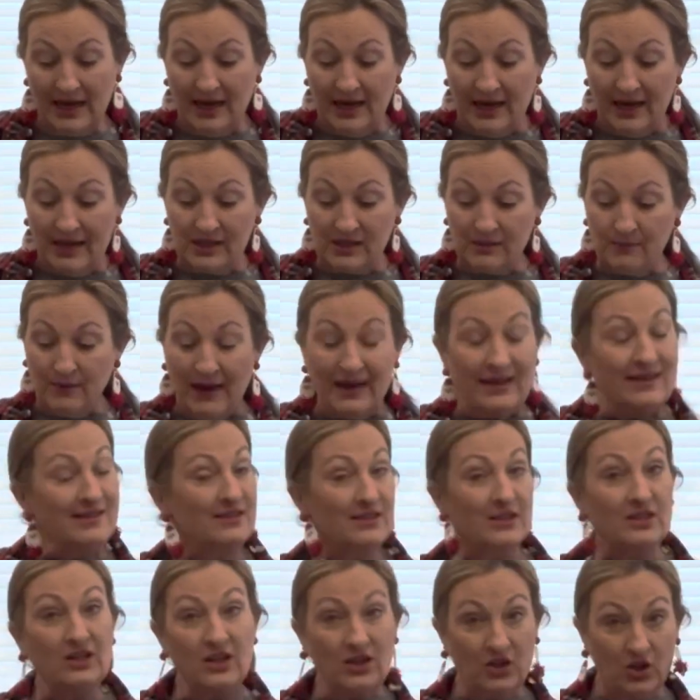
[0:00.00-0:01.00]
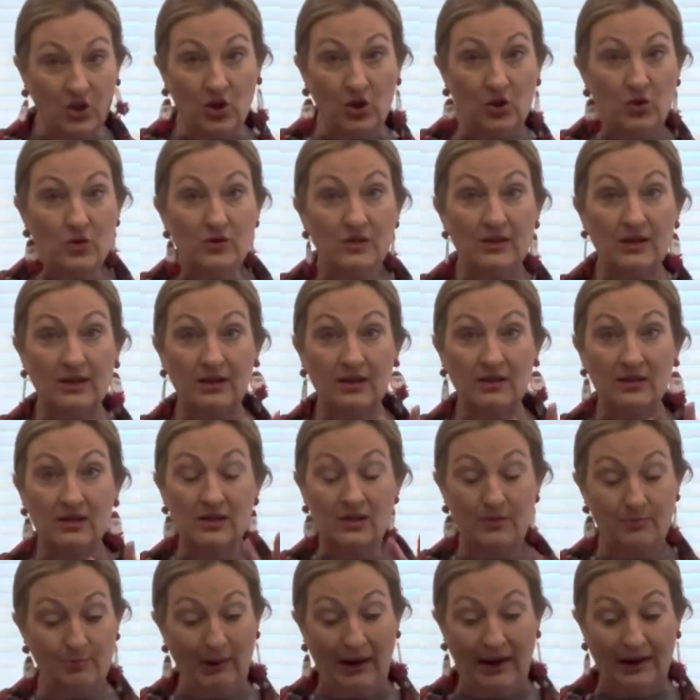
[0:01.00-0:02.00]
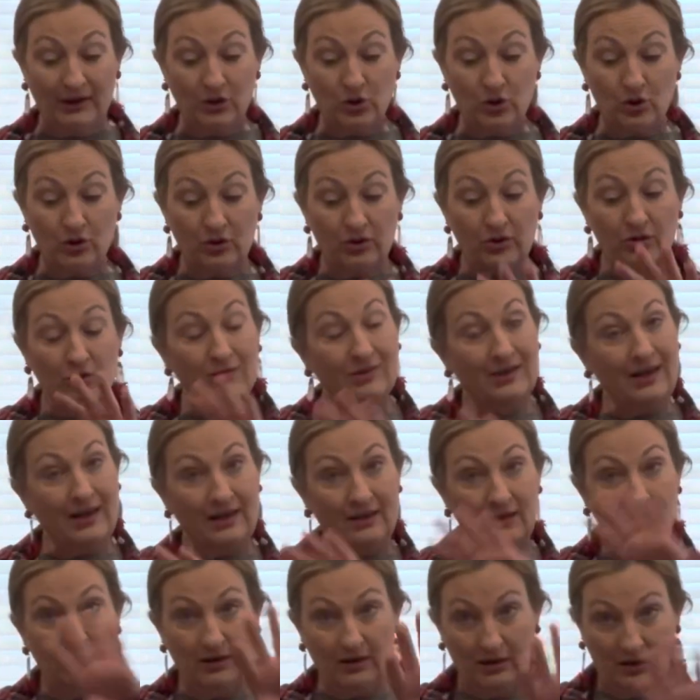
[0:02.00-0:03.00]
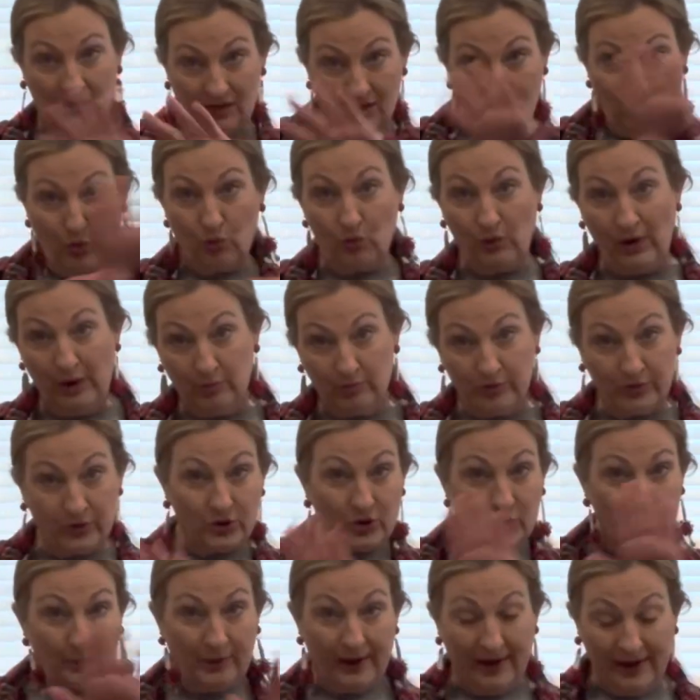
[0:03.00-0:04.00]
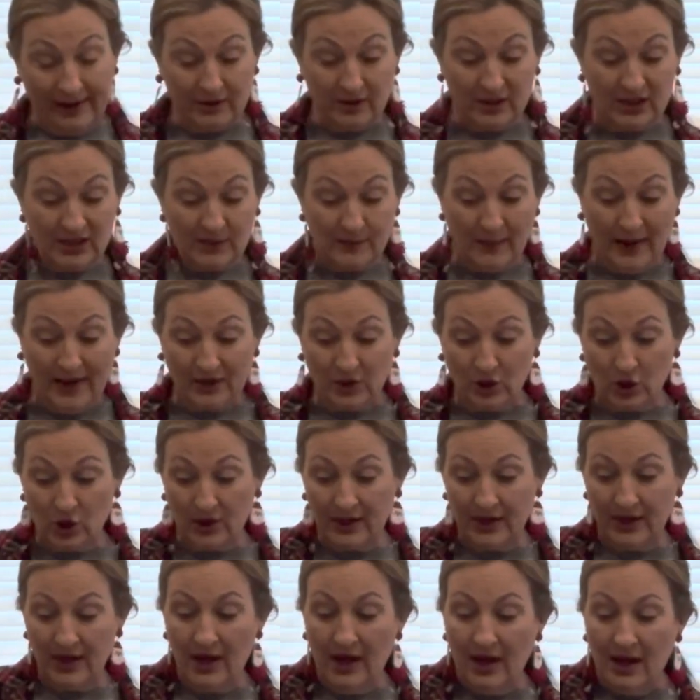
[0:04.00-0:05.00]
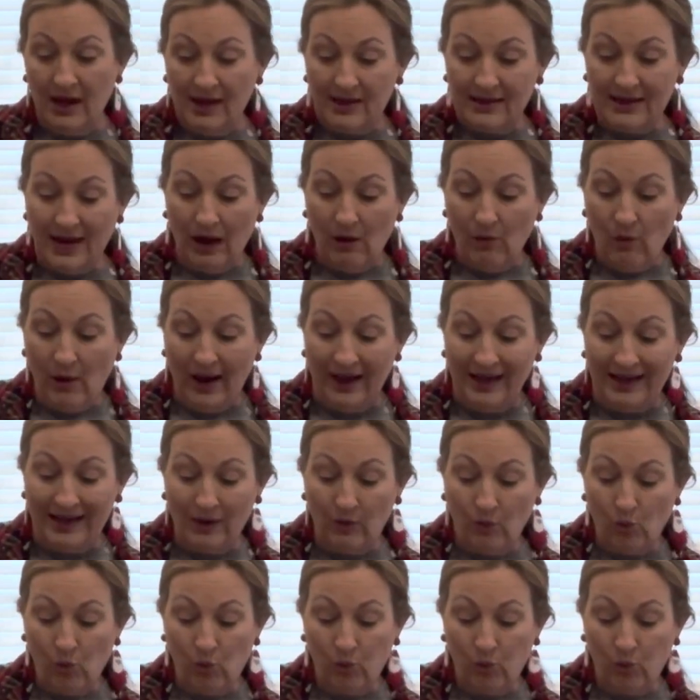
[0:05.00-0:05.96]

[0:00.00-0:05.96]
it's best to use a spatula that is a rubber spatula. That way it